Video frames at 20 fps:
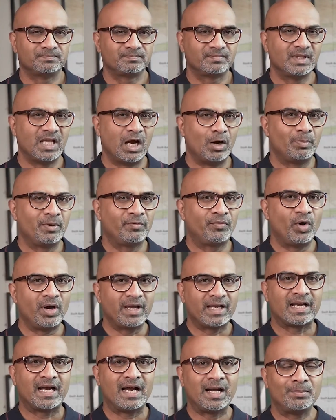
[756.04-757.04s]
Now, before
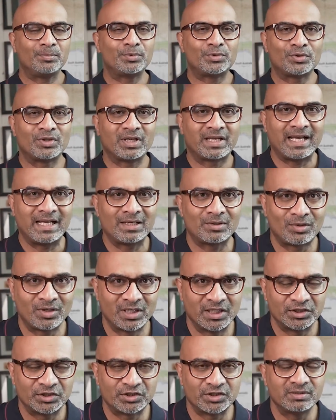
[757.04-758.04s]
I come to the
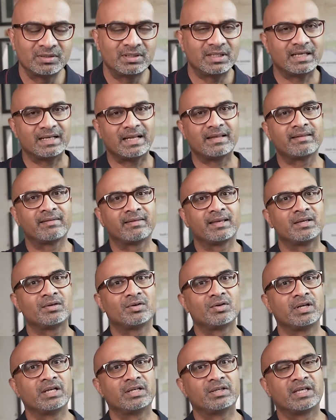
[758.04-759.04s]
calculation, another thing
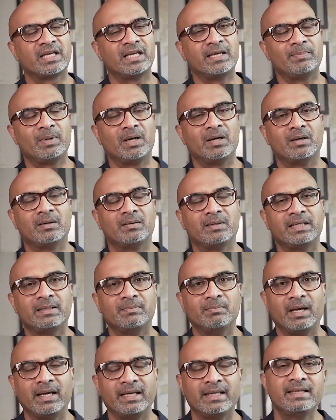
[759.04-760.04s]
you're going to keep
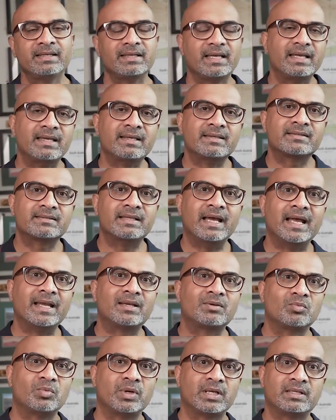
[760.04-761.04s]
in mind is
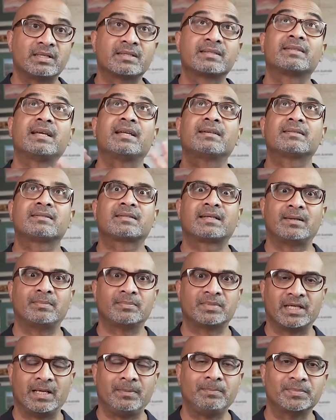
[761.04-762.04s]
that when the sun
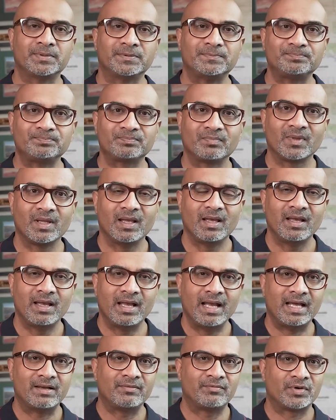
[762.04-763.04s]
comes up,
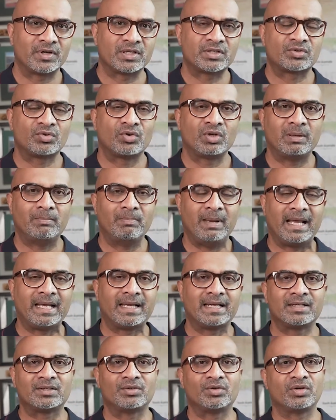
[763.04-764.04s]
and for a solar
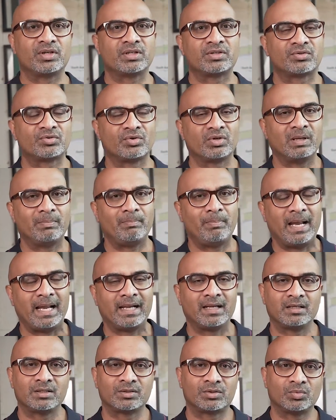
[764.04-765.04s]
blanket or a solar
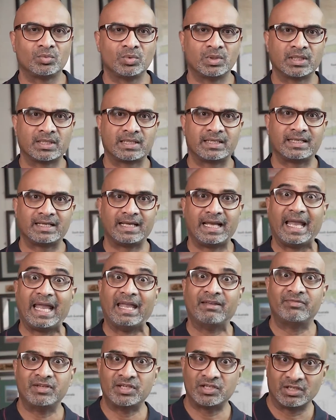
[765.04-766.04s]
panel to work
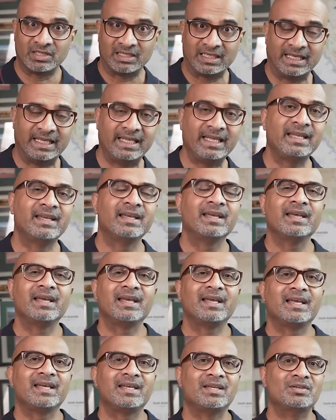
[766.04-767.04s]
efficiently,
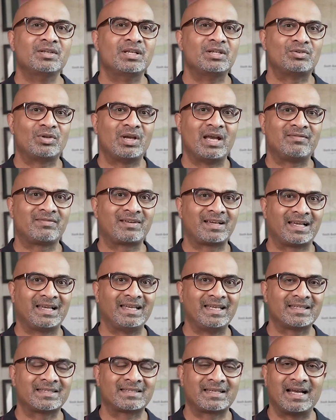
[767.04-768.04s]
you need to have
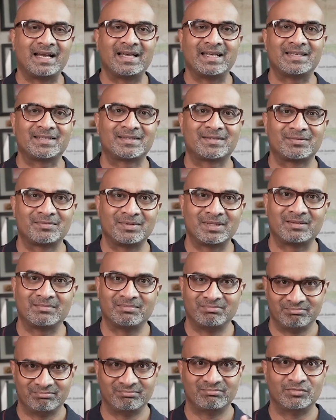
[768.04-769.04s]
clear skies with
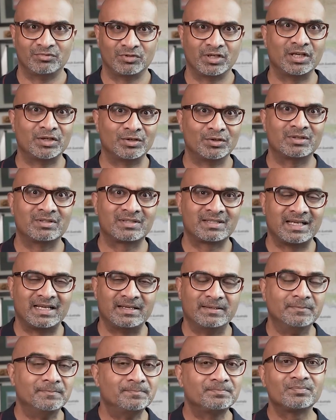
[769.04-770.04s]
really good
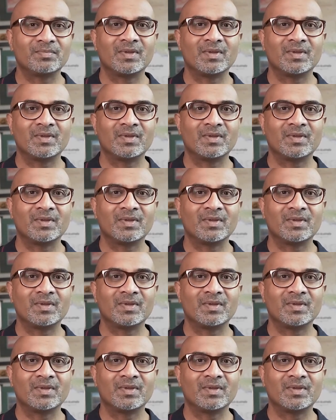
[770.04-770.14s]
sun.